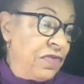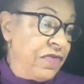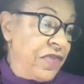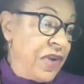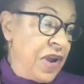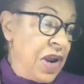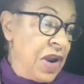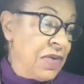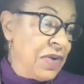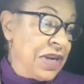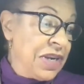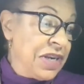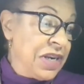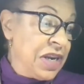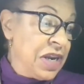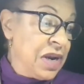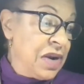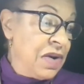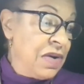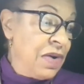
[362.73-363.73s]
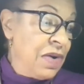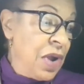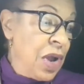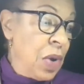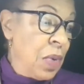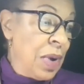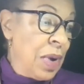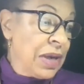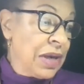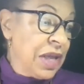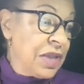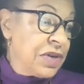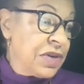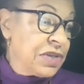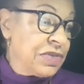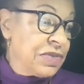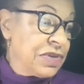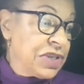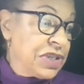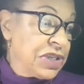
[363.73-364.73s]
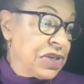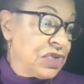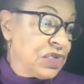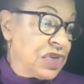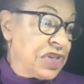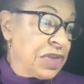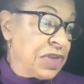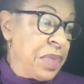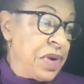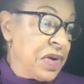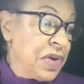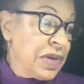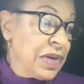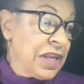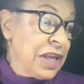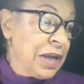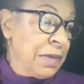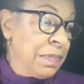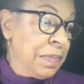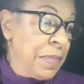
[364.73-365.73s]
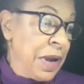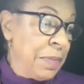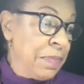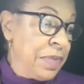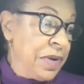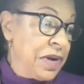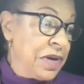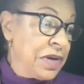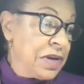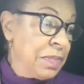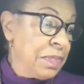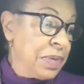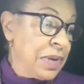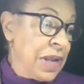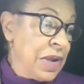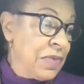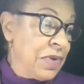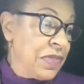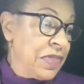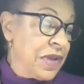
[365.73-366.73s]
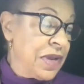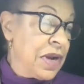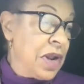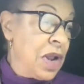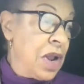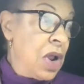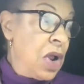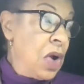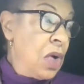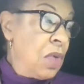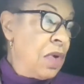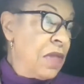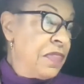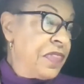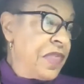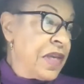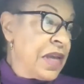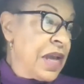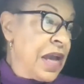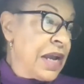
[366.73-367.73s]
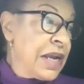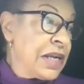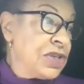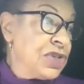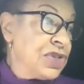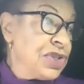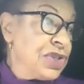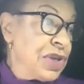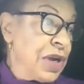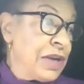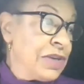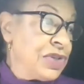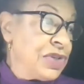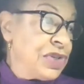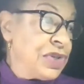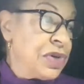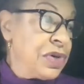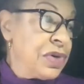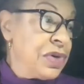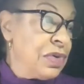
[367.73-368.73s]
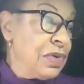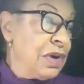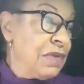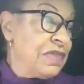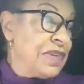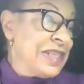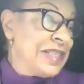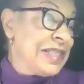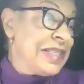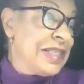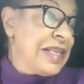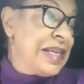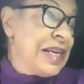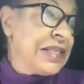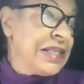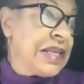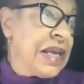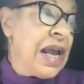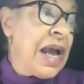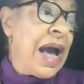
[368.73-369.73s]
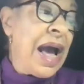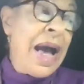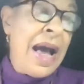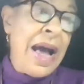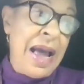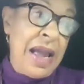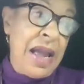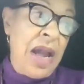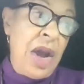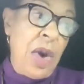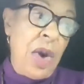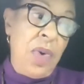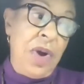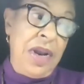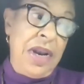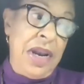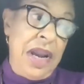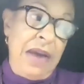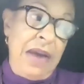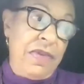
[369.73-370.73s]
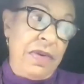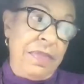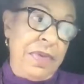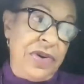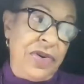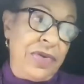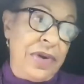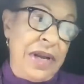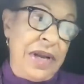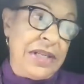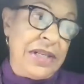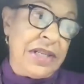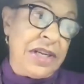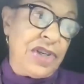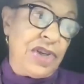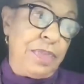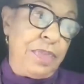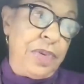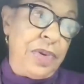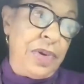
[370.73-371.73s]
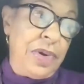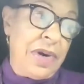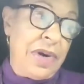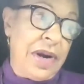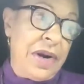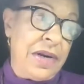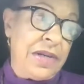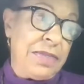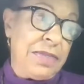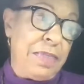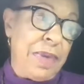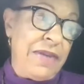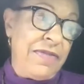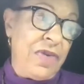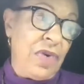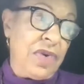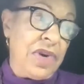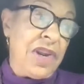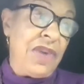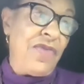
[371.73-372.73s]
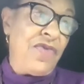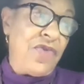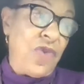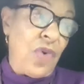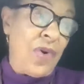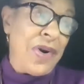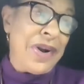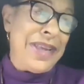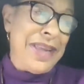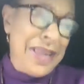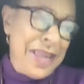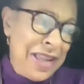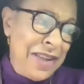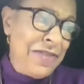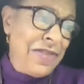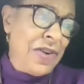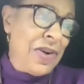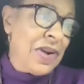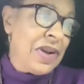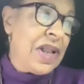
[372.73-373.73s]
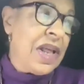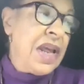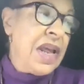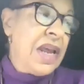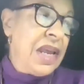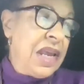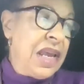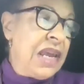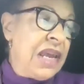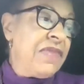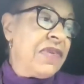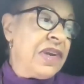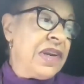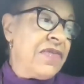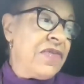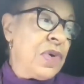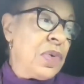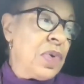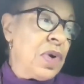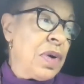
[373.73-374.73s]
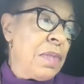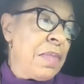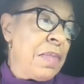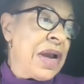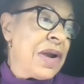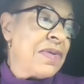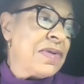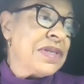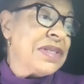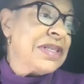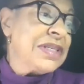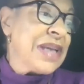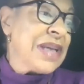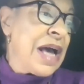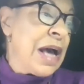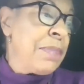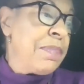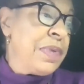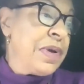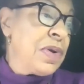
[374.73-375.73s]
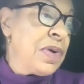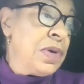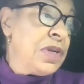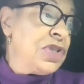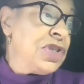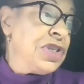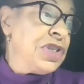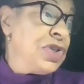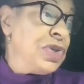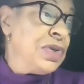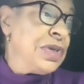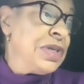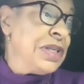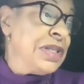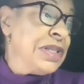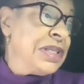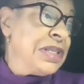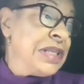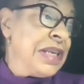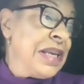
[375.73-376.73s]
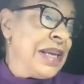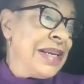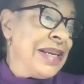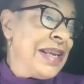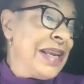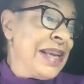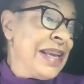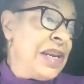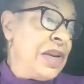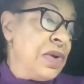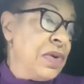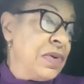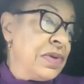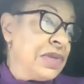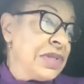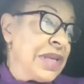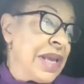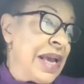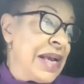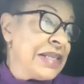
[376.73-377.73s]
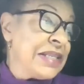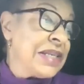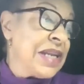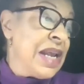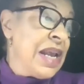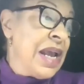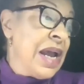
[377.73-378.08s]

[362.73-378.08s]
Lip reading: very dear, while others for centuries merely appeared to play with it. One thing I can assure you of is this: I will never betray such pure hearts by voting for evil, even if it were microscopic, which, as you can see in any newscast,